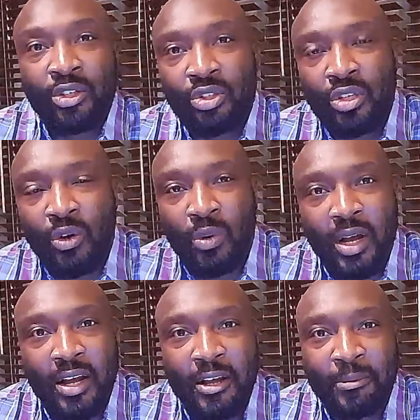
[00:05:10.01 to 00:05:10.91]

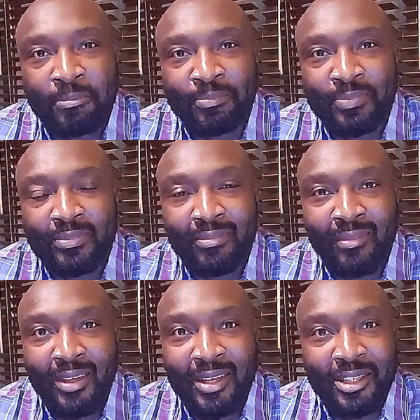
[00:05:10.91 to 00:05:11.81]
So
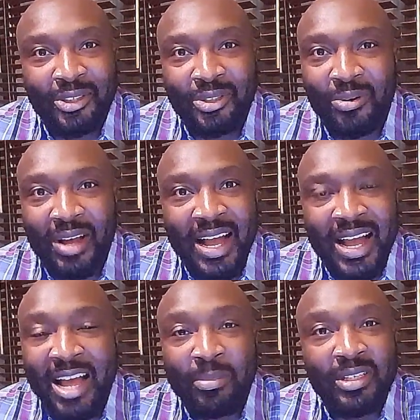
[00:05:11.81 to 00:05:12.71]
so
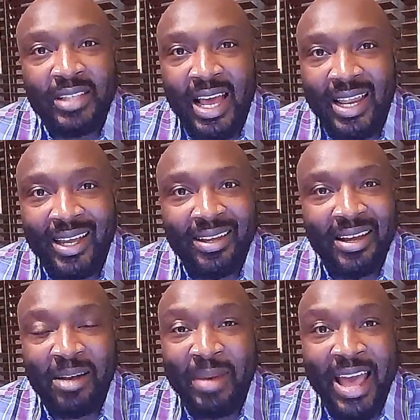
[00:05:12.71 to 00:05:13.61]
I'm ecstatic.
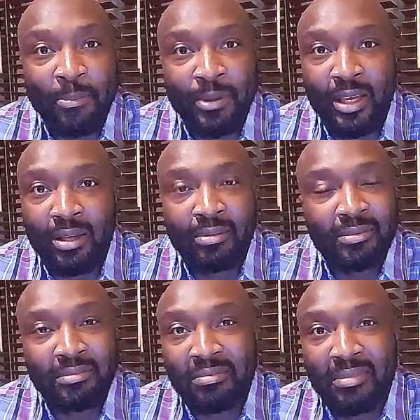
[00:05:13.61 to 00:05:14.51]
I'm happy.
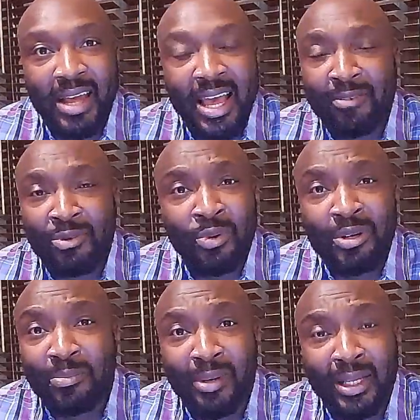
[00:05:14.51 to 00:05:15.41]
I have no
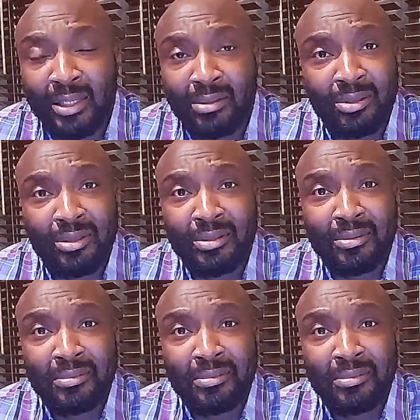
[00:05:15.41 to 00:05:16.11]
complaints.